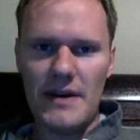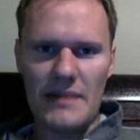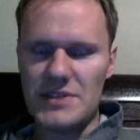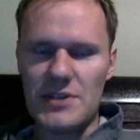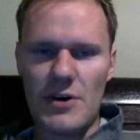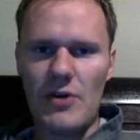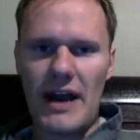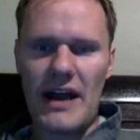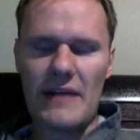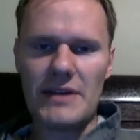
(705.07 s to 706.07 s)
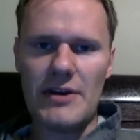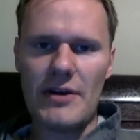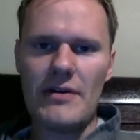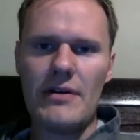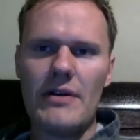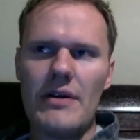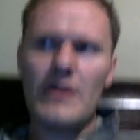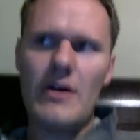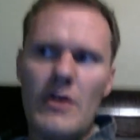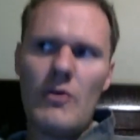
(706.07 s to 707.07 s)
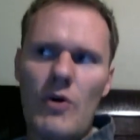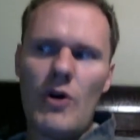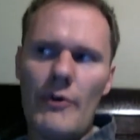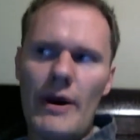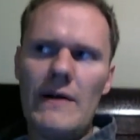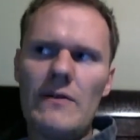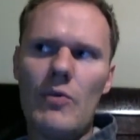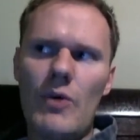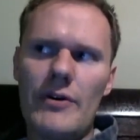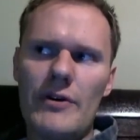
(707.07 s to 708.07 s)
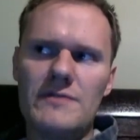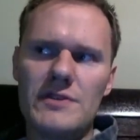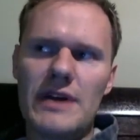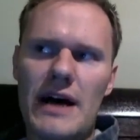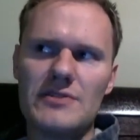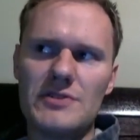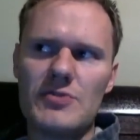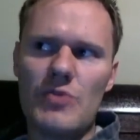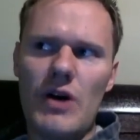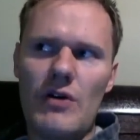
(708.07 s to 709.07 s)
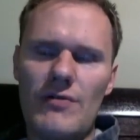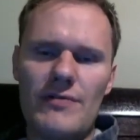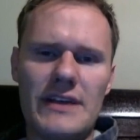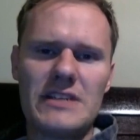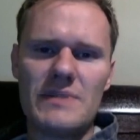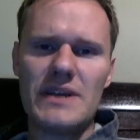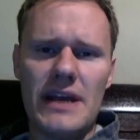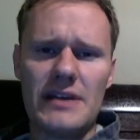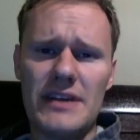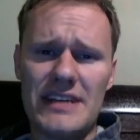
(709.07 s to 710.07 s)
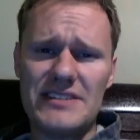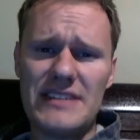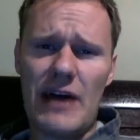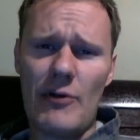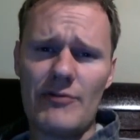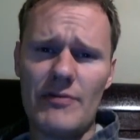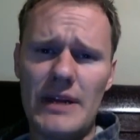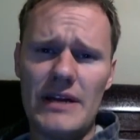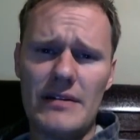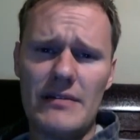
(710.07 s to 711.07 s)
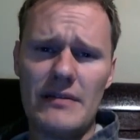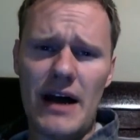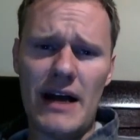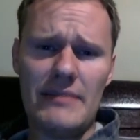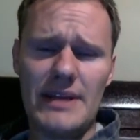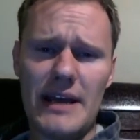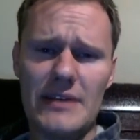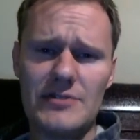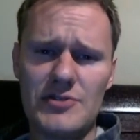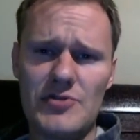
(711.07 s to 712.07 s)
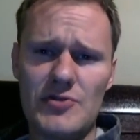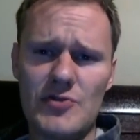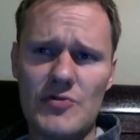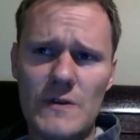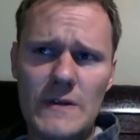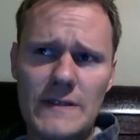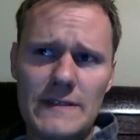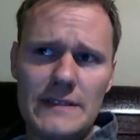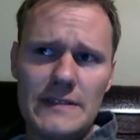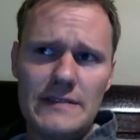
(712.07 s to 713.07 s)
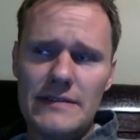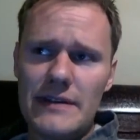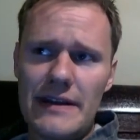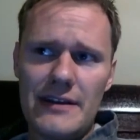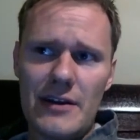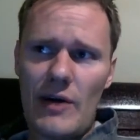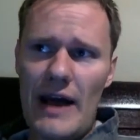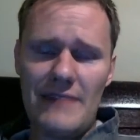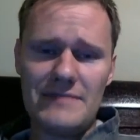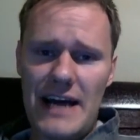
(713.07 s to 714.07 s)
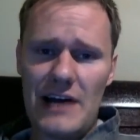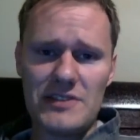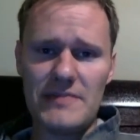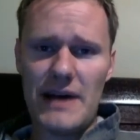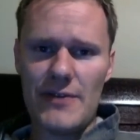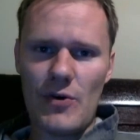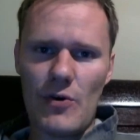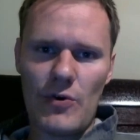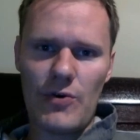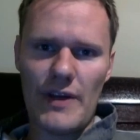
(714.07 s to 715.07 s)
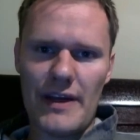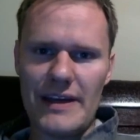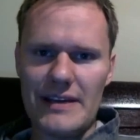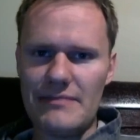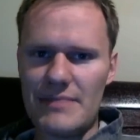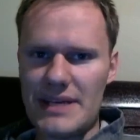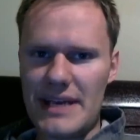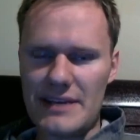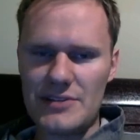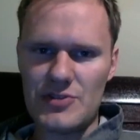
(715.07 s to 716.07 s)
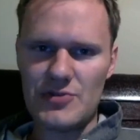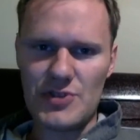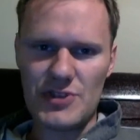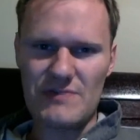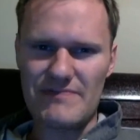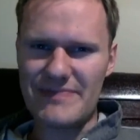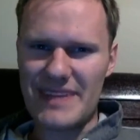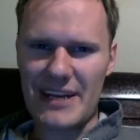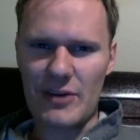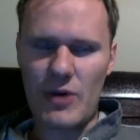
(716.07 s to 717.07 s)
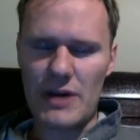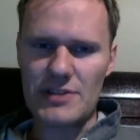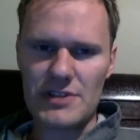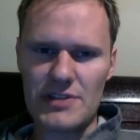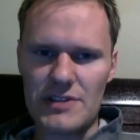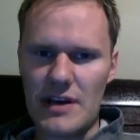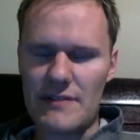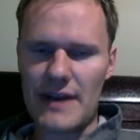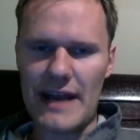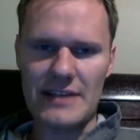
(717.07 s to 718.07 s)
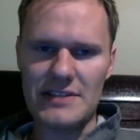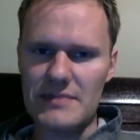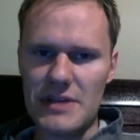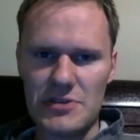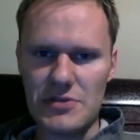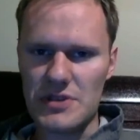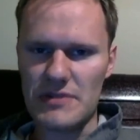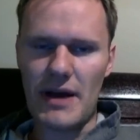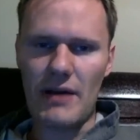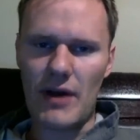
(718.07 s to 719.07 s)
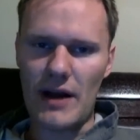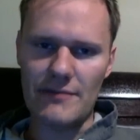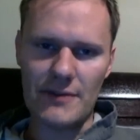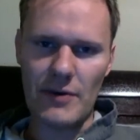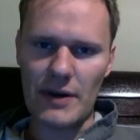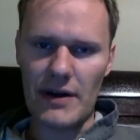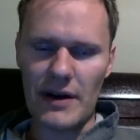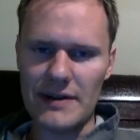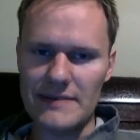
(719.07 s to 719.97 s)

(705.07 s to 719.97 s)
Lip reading: I'm so glad I'm here. Well, around the winter of 2012, things began to get sour for me. I began to have doubts about the whole thing, began to just kind of question stuff. I had some issues in my life going on.